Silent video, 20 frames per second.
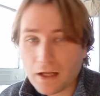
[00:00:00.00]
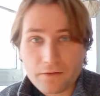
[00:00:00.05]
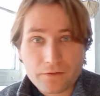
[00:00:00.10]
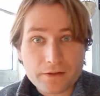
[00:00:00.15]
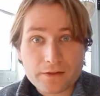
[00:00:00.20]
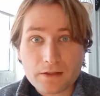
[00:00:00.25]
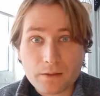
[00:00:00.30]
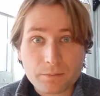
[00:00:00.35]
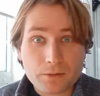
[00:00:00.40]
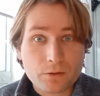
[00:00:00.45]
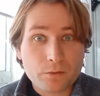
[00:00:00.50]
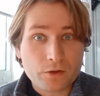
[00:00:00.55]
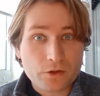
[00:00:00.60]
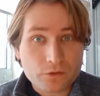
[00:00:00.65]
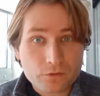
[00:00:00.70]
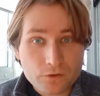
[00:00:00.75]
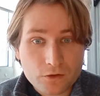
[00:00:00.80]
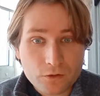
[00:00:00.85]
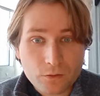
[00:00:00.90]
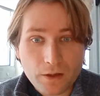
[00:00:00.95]
have, accepting what
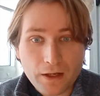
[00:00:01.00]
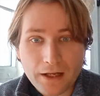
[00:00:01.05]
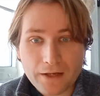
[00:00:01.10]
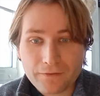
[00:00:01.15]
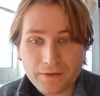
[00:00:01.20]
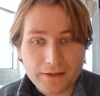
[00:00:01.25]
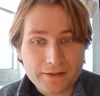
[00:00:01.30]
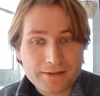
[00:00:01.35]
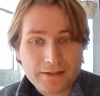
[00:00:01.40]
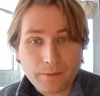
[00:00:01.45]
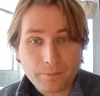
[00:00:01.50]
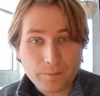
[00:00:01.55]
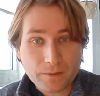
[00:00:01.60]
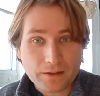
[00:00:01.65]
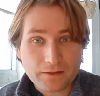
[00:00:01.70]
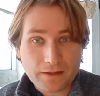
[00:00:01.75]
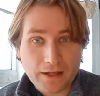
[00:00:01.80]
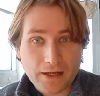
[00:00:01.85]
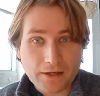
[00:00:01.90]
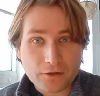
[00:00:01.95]
you do have,
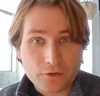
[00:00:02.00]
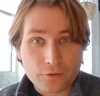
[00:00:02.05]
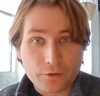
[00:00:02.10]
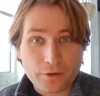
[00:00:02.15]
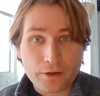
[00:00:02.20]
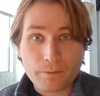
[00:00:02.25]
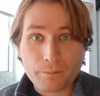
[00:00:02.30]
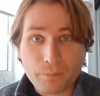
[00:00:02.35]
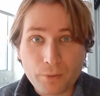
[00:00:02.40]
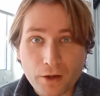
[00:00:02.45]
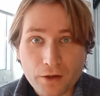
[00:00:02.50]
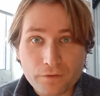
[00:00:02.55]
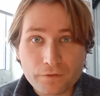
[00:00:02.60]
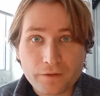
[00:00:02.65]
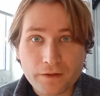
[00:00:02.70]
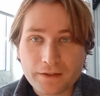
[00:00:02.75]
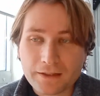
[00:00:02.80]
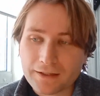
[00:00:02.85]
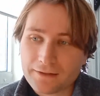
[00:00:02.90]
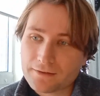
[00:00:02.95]
accepting that you're
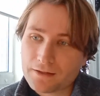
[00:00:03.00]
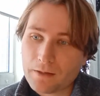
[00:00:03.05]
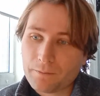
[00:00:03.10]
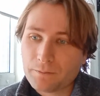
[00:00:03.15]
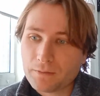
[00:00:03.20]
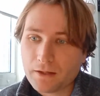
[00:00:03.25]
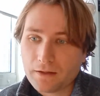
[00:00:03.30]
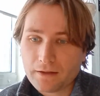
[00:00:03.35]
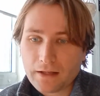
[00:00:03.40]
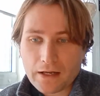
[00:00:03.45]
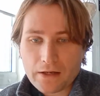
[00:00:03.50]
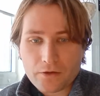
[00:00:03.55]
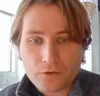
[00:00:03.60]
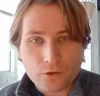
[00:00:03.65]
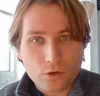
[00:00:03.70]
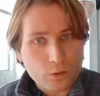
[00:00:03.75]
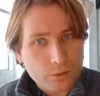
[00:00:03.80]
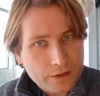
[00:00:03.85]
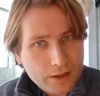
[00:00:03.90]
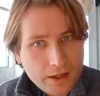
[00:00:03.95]
imperfect, accepting that
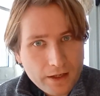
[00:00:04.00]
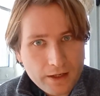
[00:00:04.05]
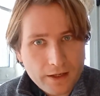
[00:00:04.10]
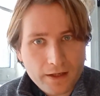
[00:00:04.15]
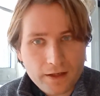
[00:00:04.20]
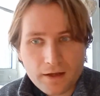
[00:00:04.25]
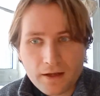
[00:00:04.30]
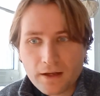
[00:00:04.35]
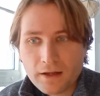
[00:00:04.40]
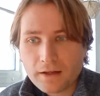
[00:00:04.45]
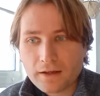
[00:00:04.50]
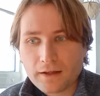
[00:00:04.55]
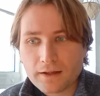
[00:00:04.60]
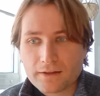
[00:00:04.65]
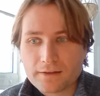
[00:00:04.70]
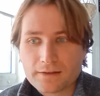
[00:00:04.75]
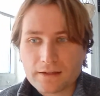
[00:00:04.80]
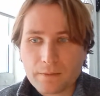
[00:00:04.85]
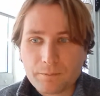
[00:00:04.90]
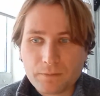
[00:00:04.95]
you're okay,
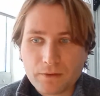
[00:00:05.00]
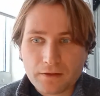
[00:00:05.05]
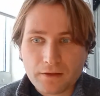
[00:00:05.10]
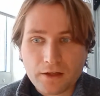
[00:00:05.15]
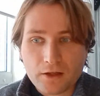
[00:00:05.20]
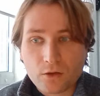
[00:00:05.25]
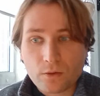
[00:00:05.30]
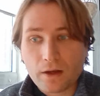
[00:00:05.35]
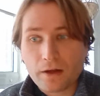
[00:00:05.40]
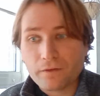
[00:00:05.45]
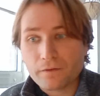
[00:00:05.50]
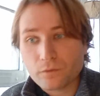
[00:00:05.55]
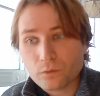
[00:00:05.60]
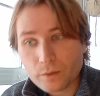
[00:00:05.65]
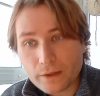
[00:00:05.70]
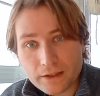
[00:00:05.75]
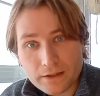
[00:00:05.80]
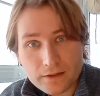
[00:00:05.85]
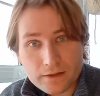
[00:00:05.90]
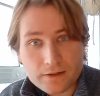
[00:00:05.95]
accepting that you have
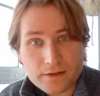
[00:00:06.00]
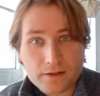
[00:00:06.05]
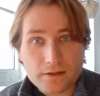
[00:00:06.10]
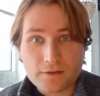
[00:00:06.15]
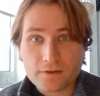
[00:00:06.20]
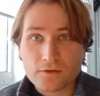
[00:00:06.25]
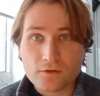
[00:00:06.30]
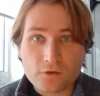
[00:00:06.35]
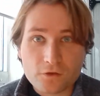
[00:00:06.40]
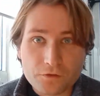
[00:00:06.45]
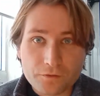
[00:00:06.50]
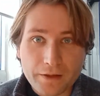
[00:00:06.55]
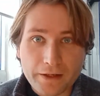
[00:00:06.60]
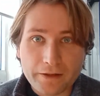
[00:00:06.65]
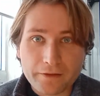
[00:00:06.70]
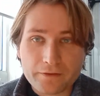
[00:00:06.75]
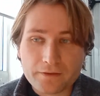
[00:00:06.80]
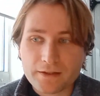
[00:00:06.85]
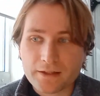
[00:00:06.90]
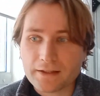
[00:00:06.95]
weaknesses and
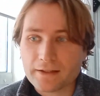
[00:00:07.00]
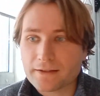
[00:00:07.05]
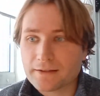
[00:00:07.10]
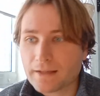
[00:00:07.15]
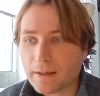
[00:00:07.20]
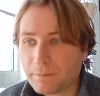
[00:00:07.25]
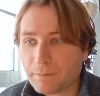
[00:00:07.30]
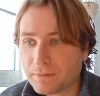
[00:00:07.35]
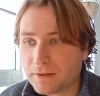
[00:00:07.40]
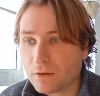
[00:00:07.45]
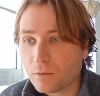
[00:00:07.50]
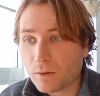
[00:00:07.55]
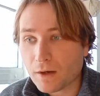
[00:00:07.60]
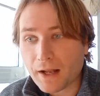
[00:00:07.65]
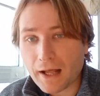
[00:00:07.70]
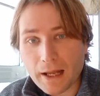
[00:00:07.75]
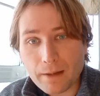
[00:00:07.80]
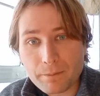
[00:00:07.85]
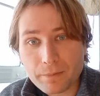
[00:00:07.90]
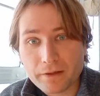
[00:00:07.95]
strengths, accepting what
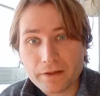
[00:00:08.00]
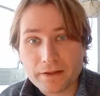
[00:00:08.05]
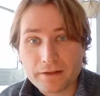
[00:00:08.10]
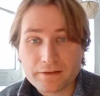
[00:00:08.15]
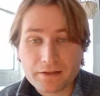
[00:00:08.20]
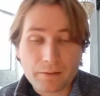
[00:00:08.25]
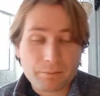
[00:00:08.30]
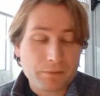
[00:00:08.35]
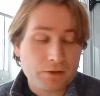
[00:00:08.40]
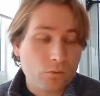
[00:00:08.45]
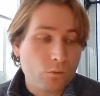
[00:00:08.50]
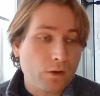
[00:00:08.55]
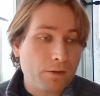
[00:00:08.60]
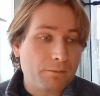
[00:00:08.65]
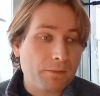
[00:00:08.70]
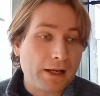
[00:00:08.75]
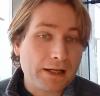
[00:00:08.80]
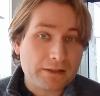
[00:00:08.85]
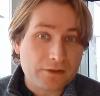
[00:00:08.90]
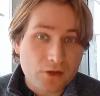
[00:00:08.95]
happened, accepting
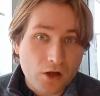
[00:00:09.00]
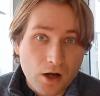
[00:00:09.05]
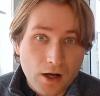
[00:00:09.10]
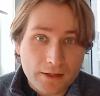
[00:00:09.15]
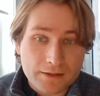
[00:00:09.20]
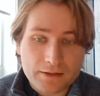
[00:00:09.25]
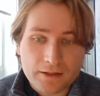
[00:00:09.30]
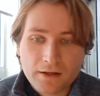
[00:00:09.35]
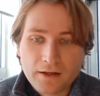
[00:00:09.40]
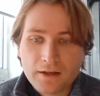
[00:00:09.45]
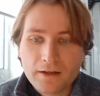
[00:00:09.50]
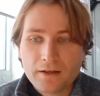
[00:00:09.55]
what might not,